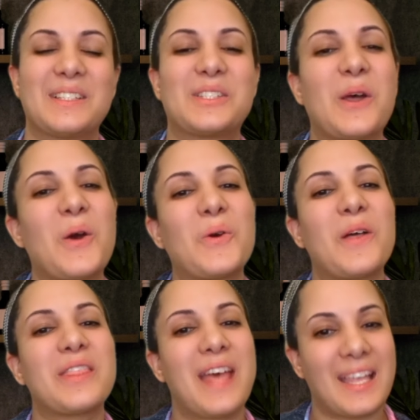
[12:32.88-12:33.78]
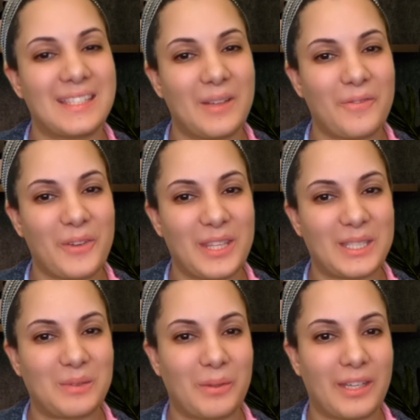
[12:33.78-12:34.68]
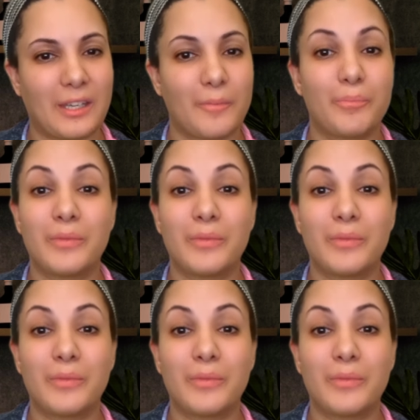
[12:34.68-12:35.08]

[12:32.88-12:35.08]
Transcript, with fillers: So that's it for this week.